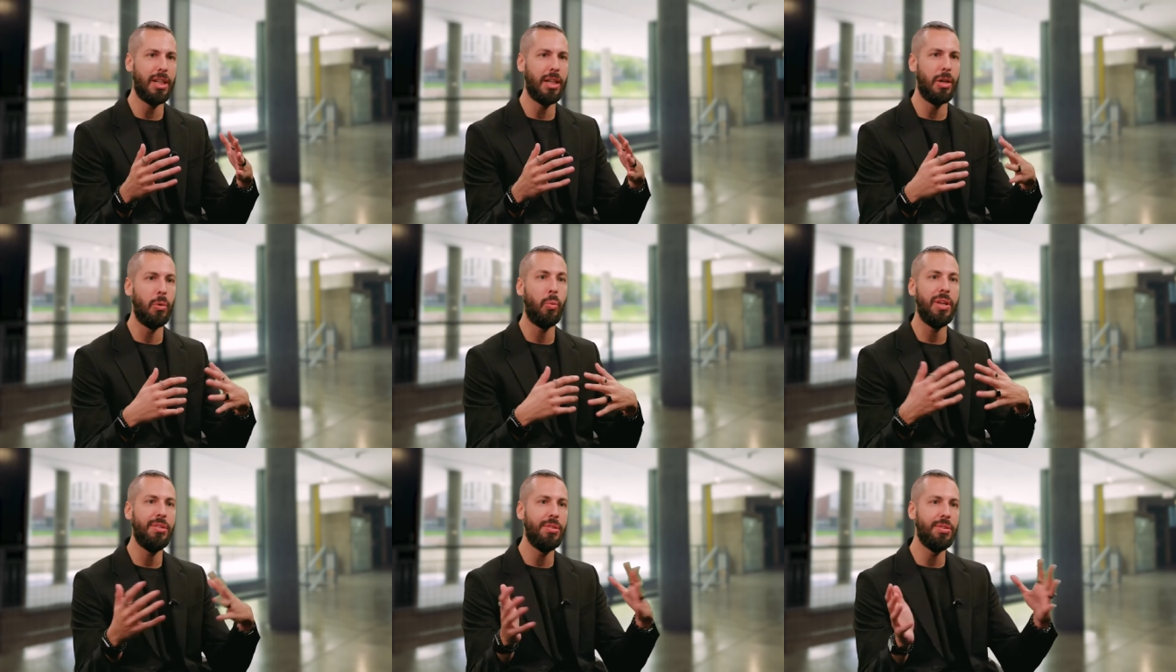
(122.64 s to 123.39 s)

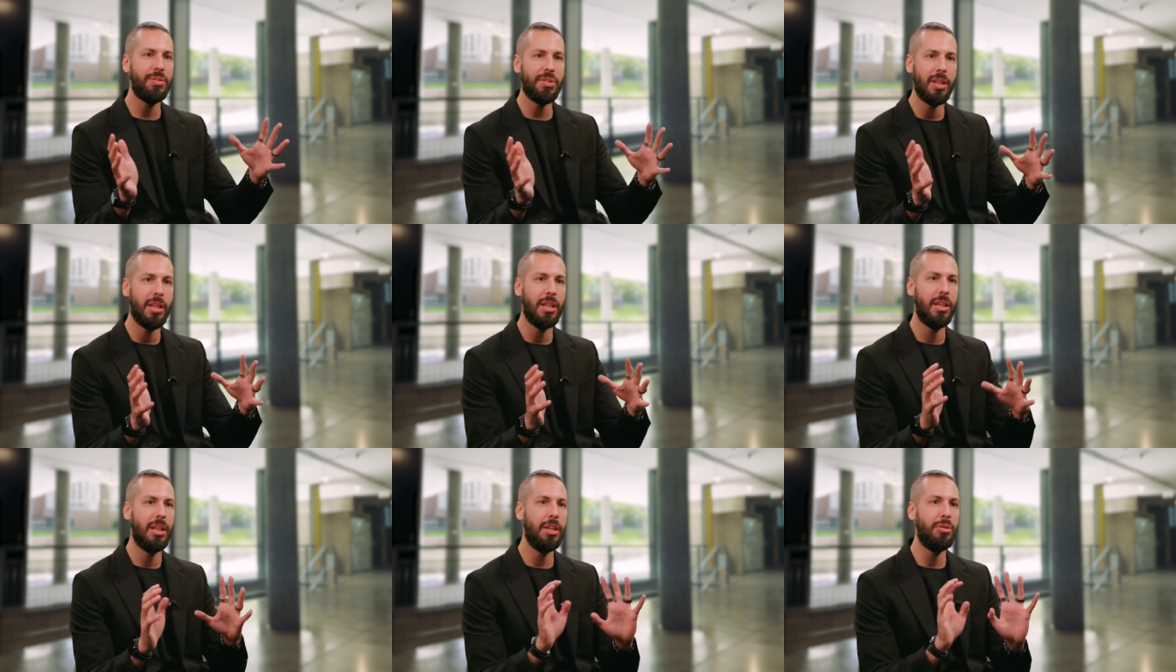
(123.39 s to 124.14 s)
windows
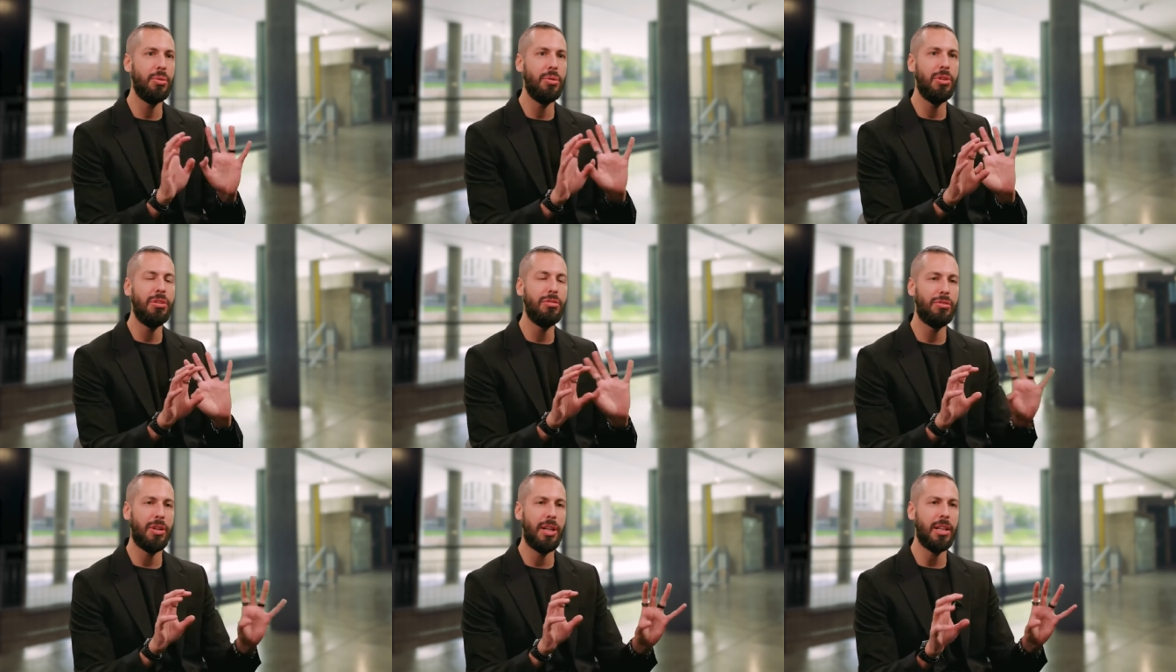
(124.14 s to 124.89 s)
into
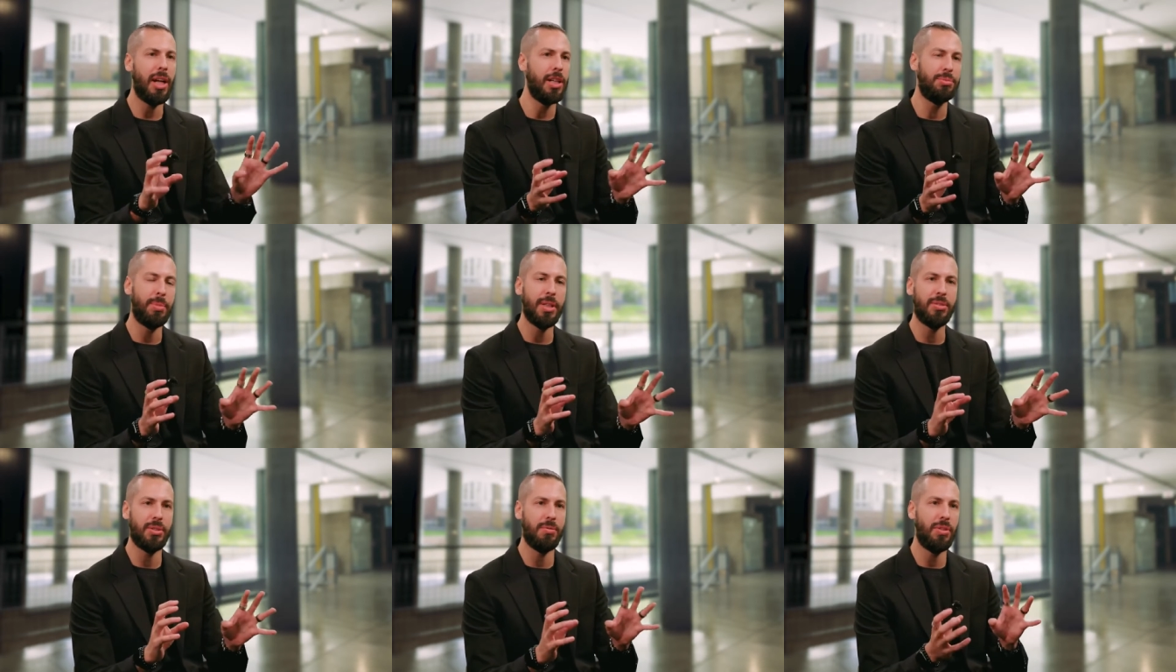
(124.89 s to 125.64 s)
different
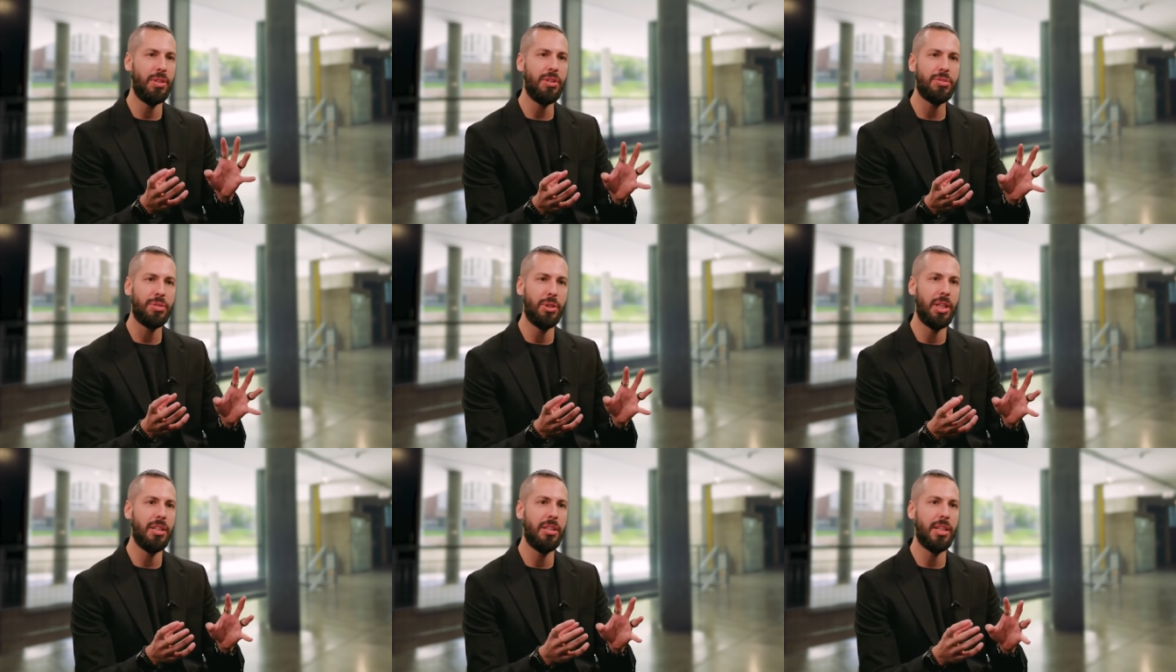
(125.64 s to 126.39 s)
aspects of
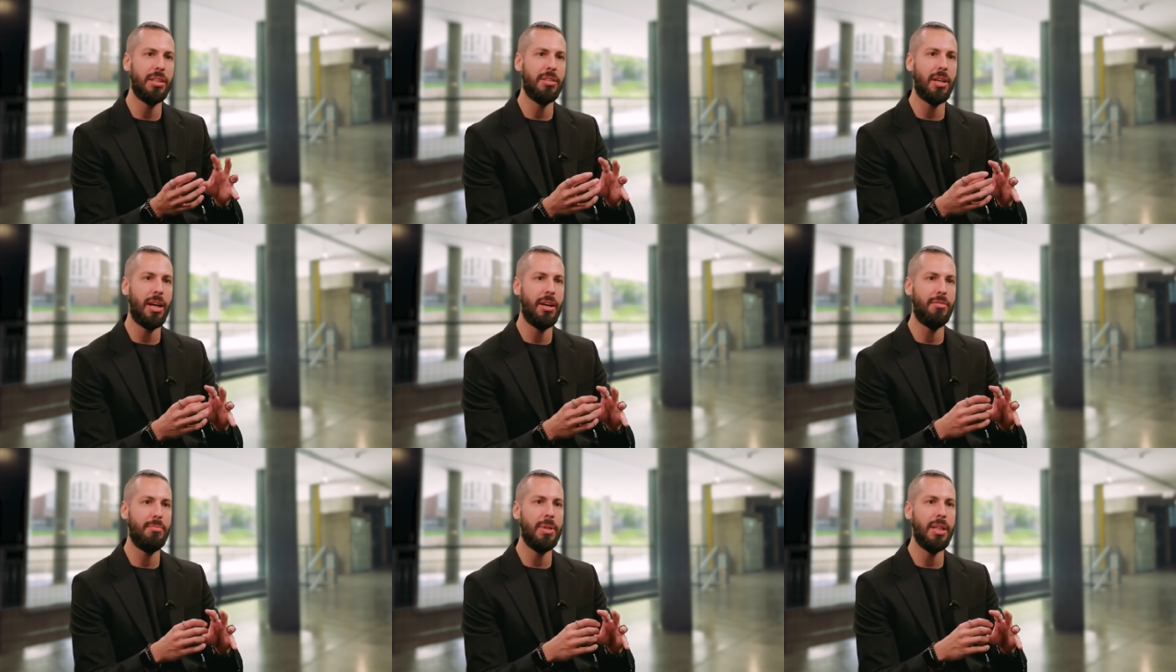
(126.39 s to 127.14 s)
history that
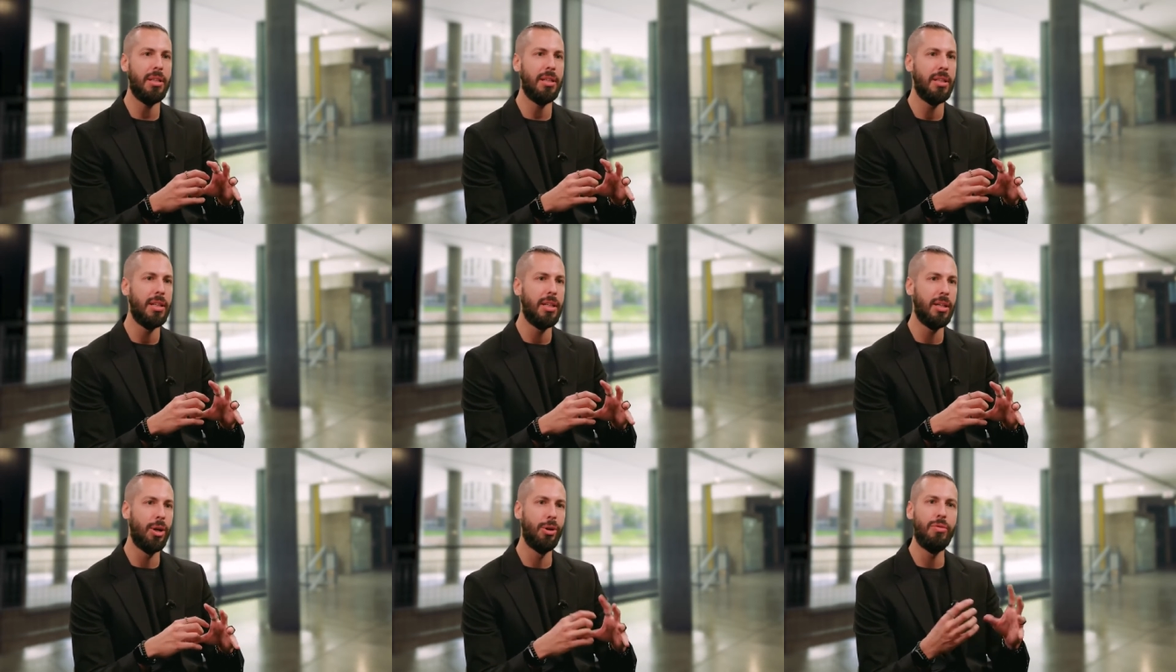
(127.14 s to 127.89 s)
have been
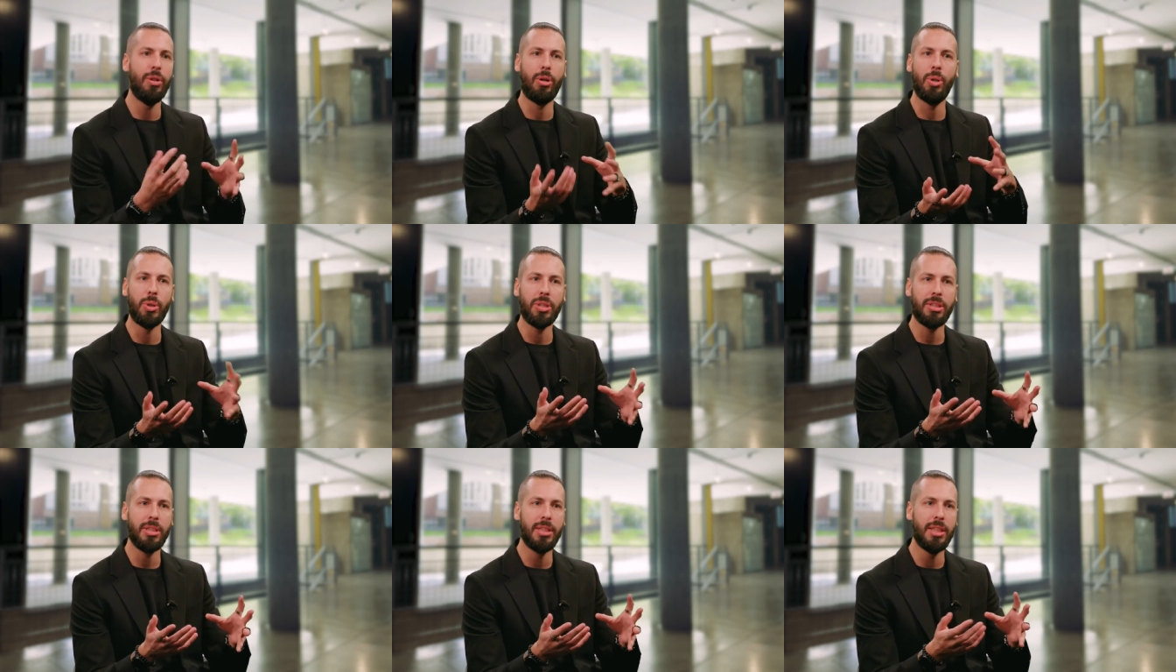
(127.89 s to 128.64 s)
overlooked.